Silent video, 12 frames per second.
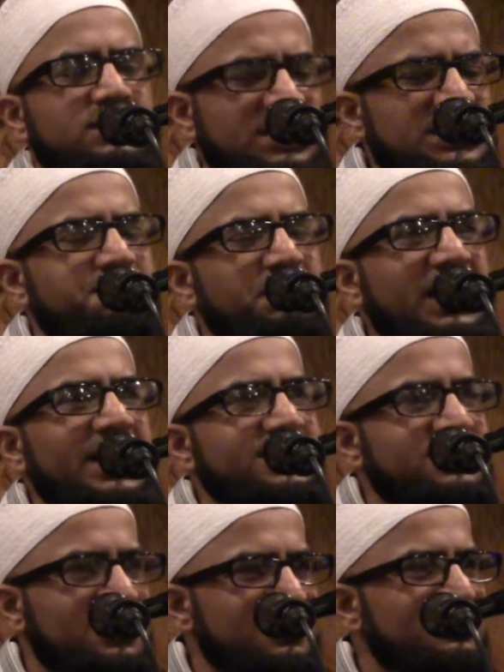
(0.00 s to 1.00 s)
these
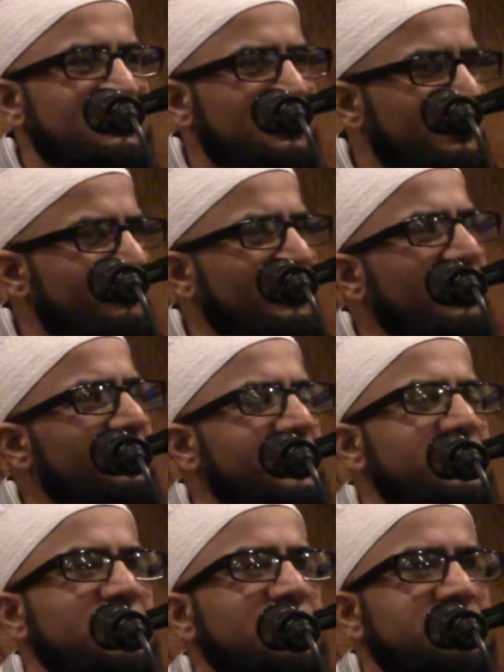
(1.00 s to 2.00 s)
places,
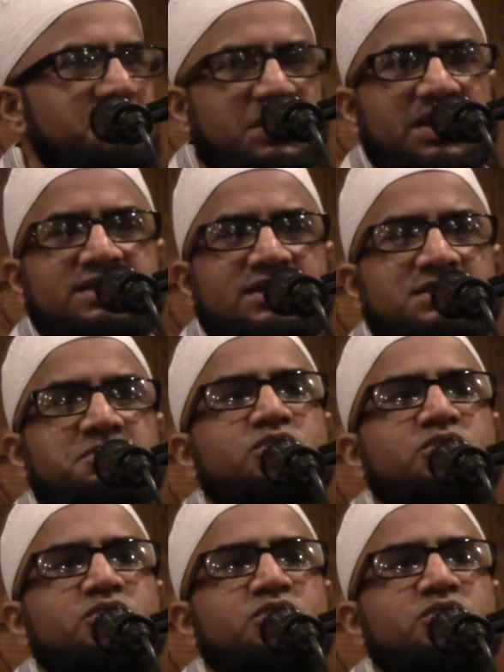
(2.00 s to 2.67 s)
filthy, dirty places,